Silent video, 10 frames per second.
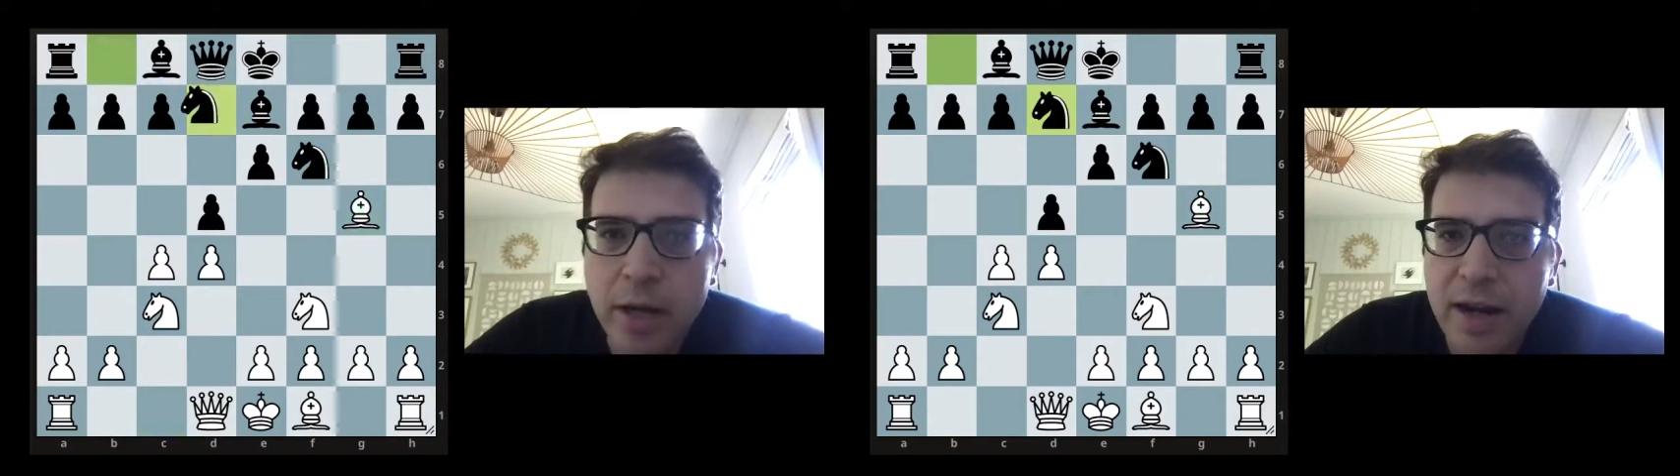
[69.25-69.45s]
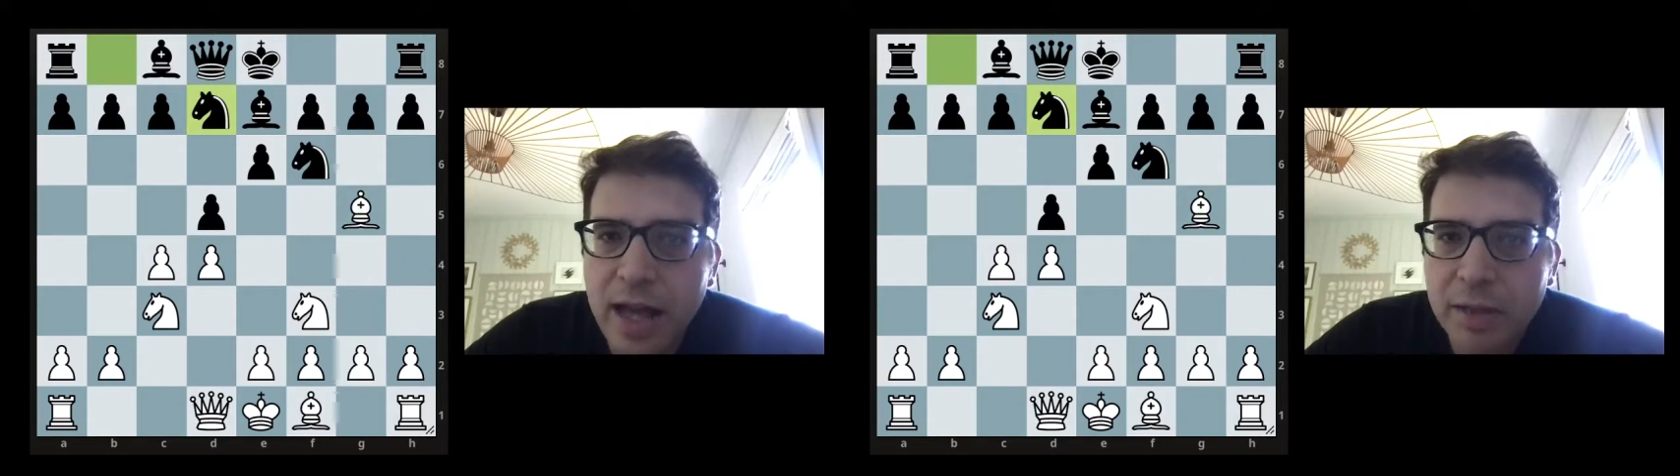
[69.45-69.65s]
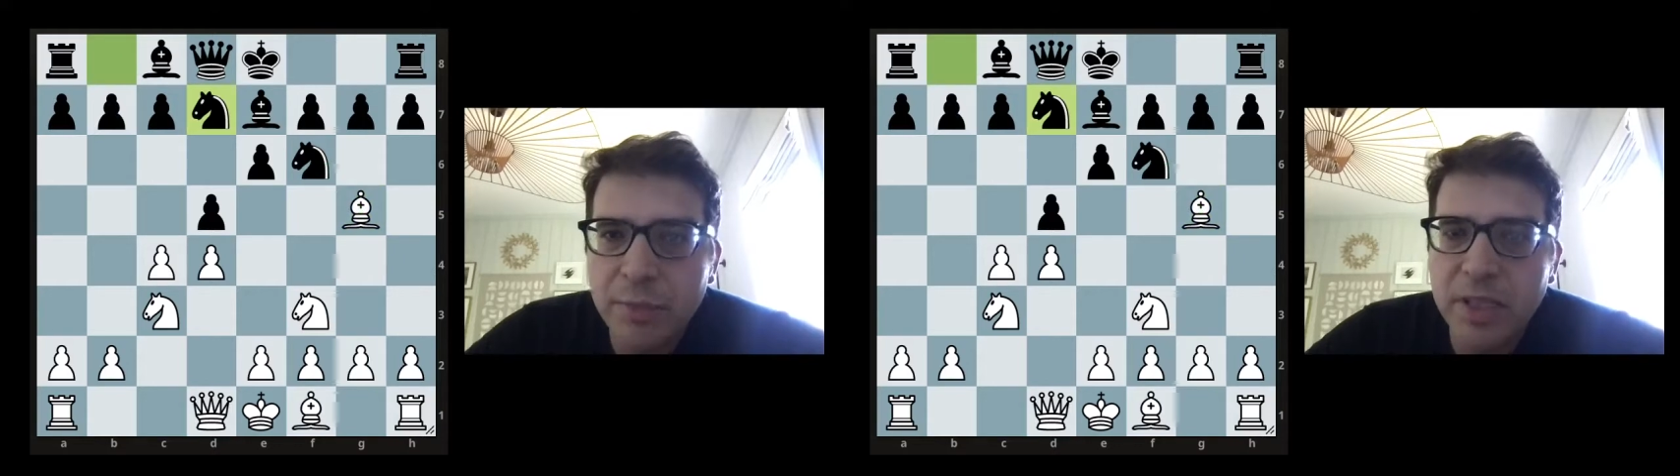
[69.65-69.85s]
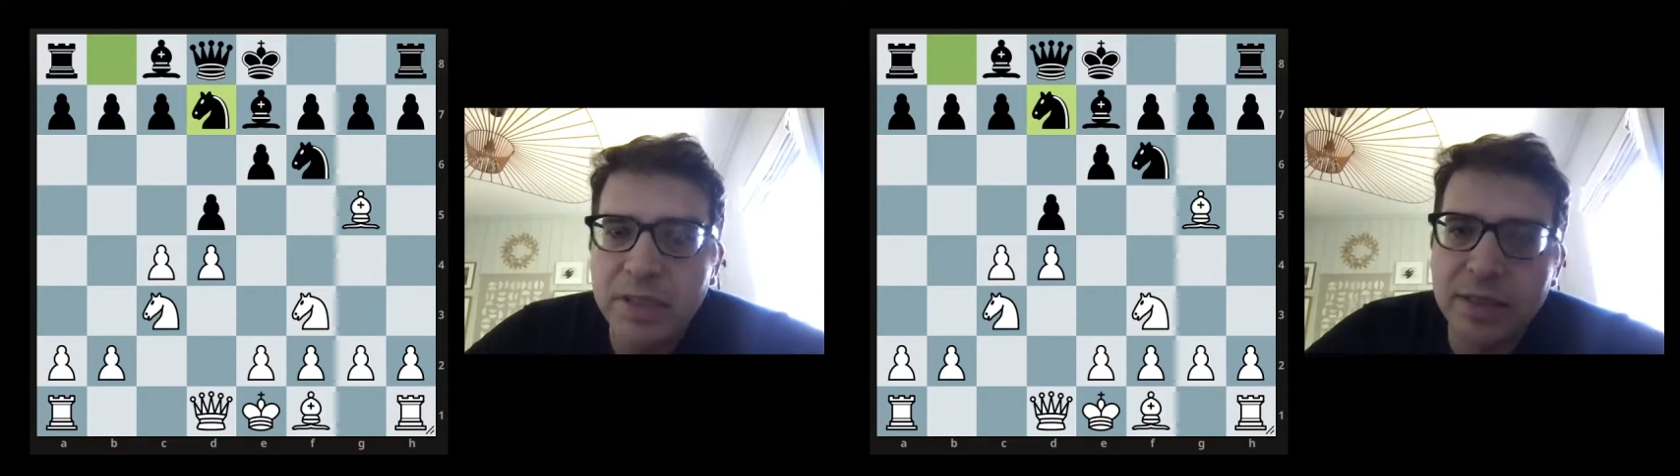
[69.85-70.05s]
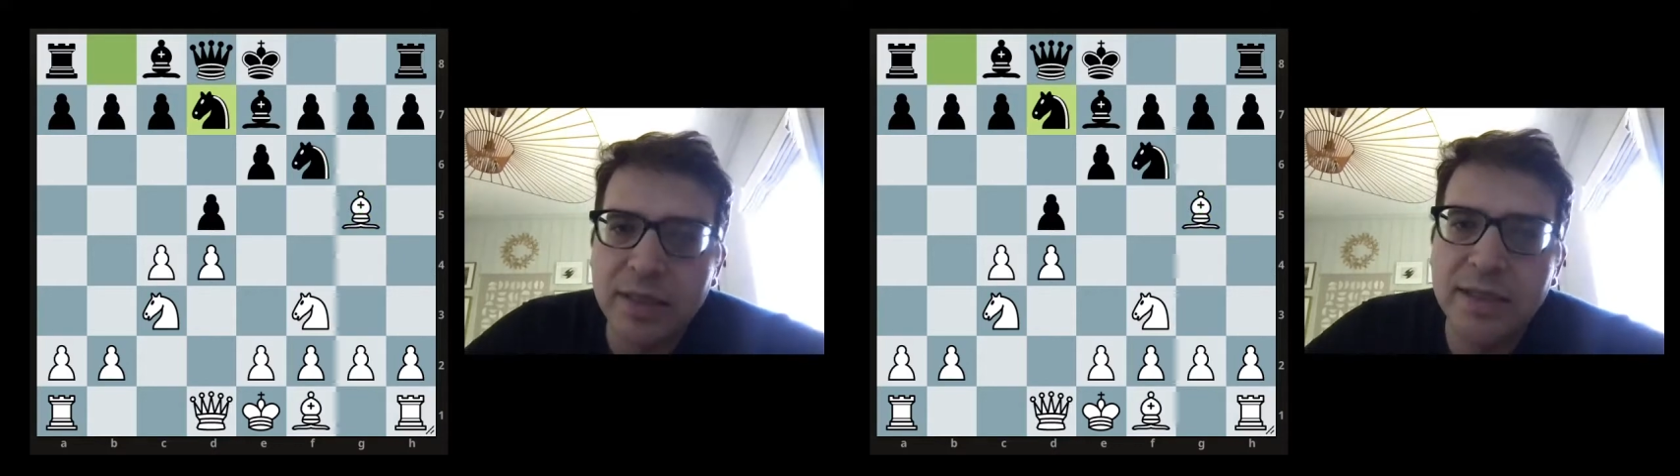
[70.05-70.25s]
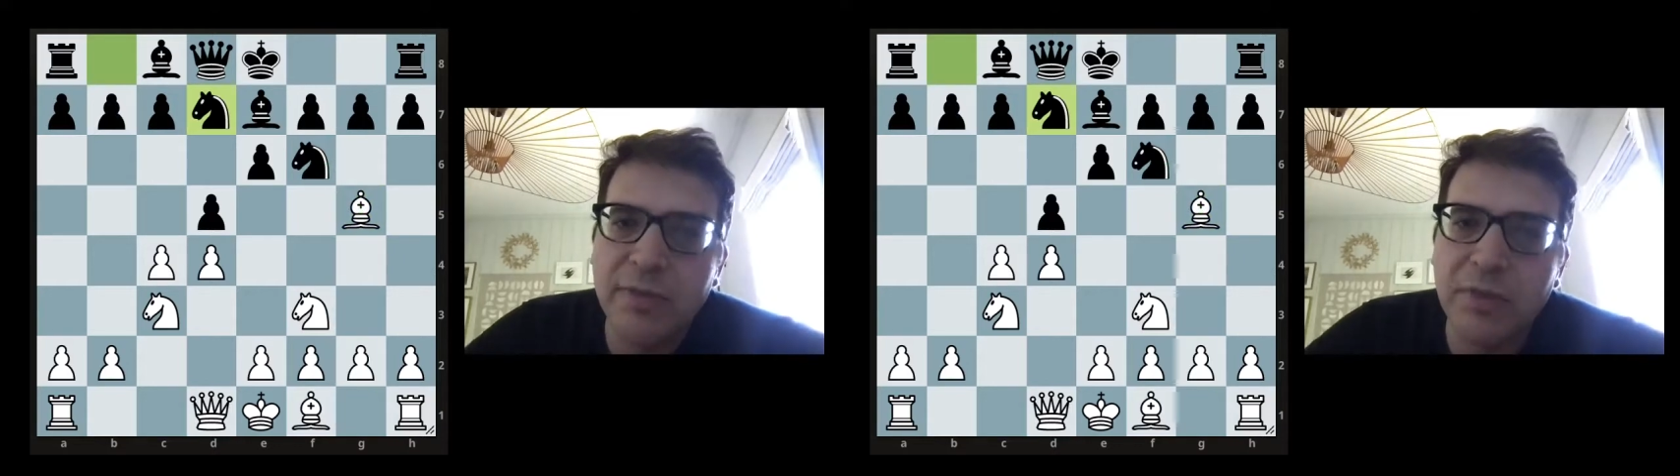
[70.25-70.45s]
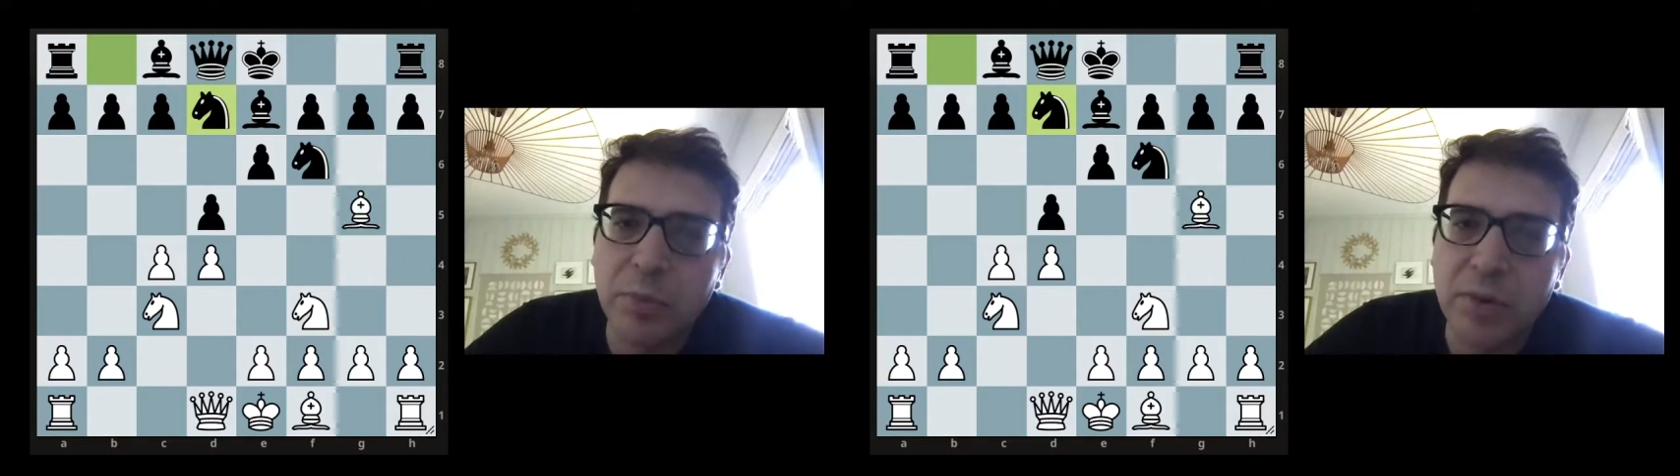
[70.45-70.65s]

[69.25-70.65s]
Knight b to d7,